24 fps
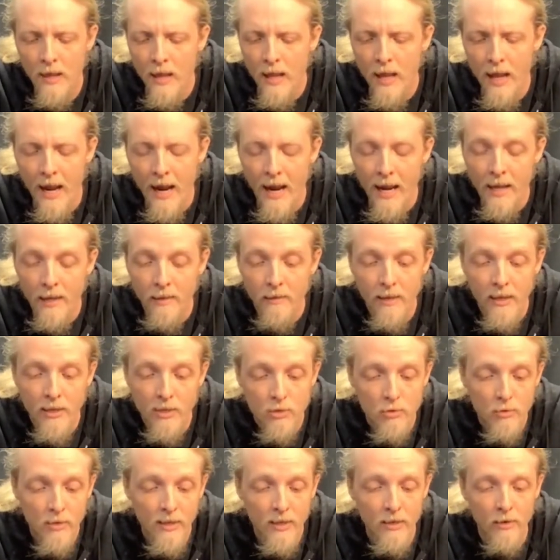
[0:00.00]
And the
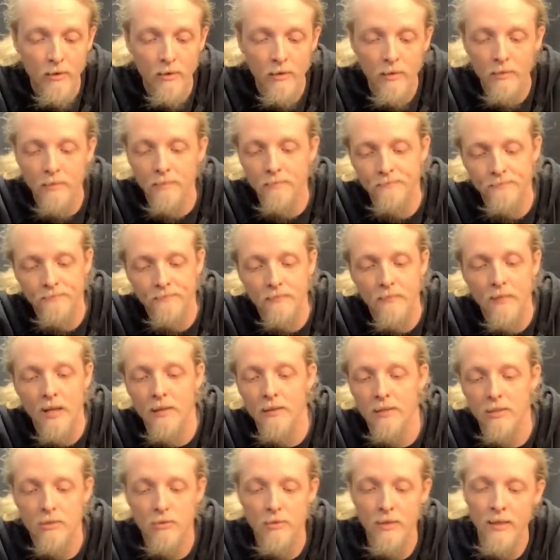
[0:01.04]
trigger. Now,
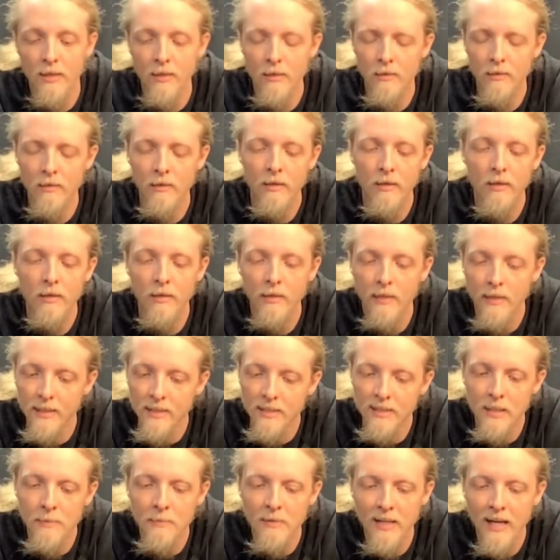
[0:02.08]
the trigger is
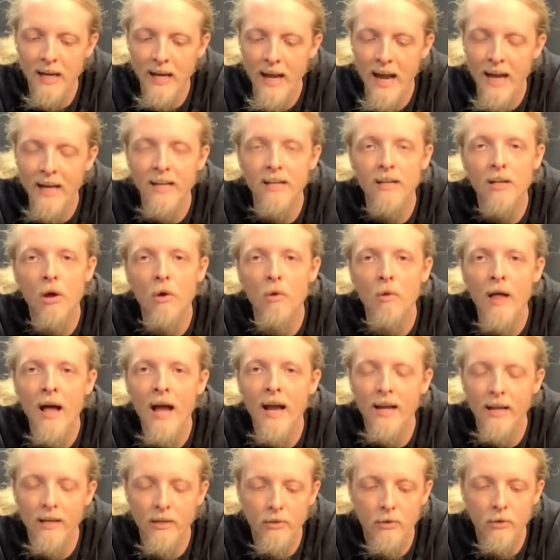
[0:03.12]
something I kind of don't
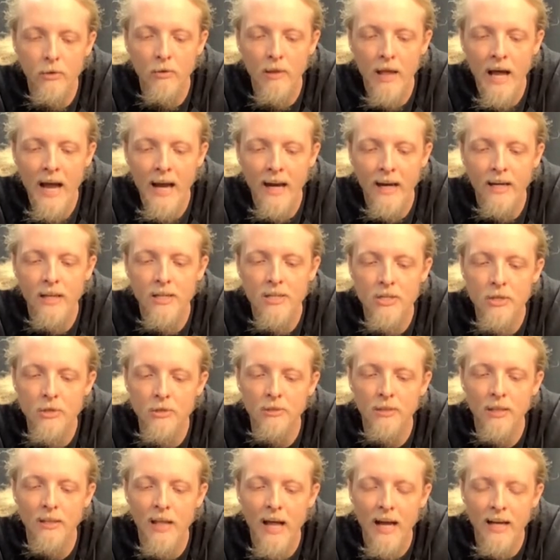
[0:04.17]
like and do like, and it's
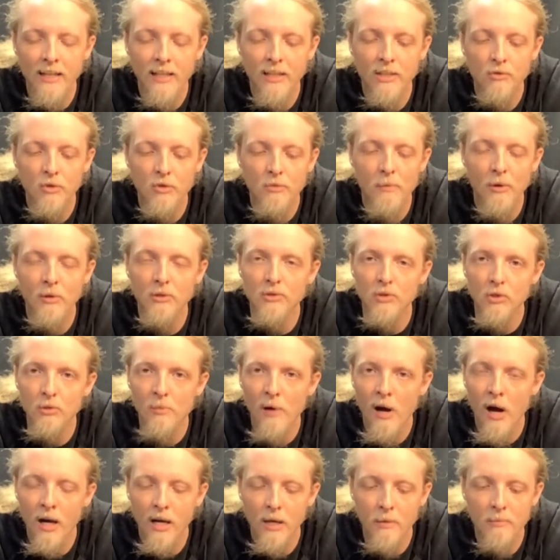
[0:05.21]
usually like this with most little
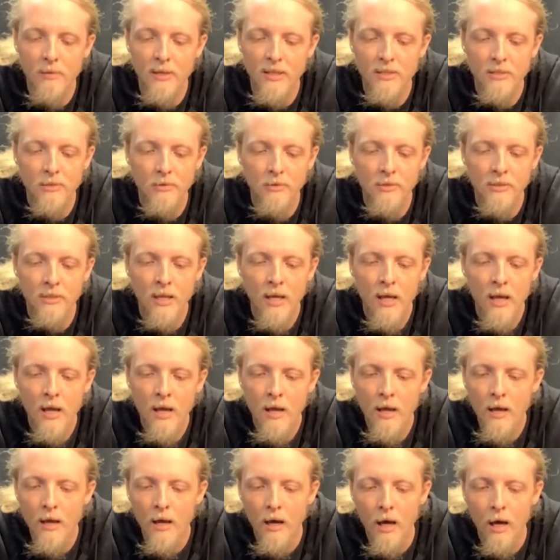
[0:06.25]
pocket pistols.
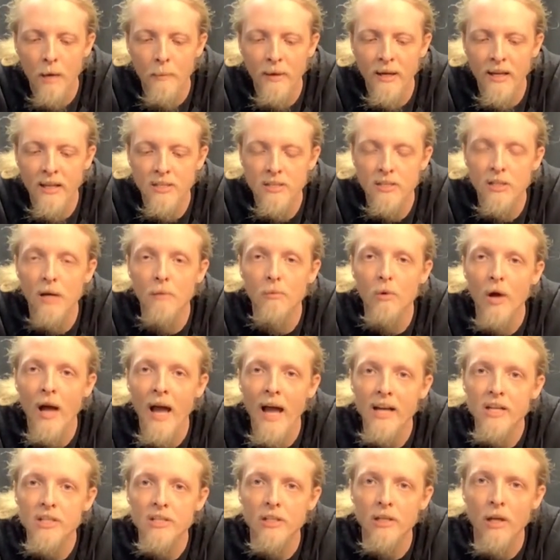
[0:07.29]
It is double
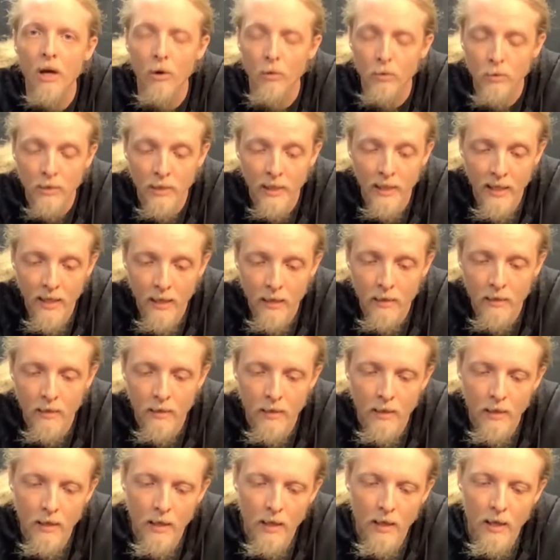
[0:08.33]
action only,
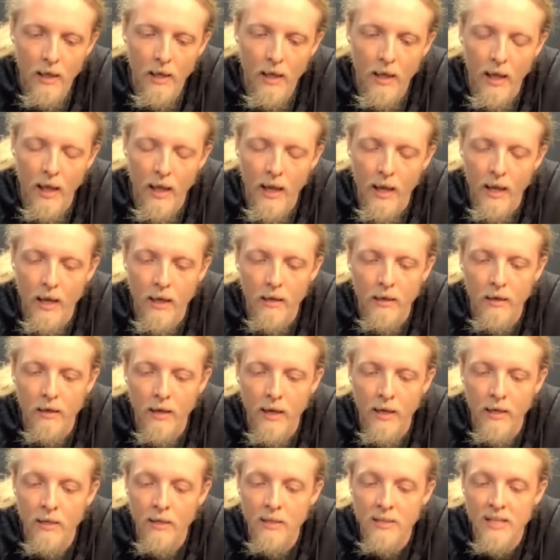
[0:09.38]
and
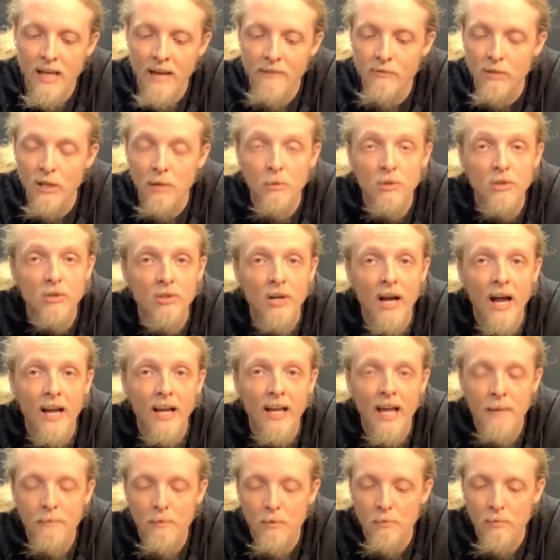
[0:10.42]
it does have double strike
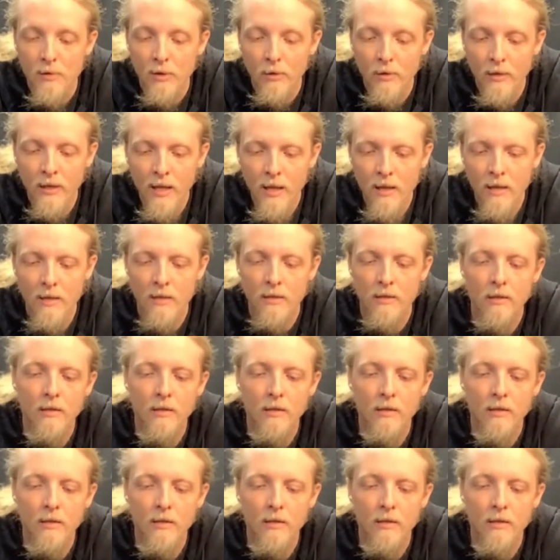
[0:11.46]
capability.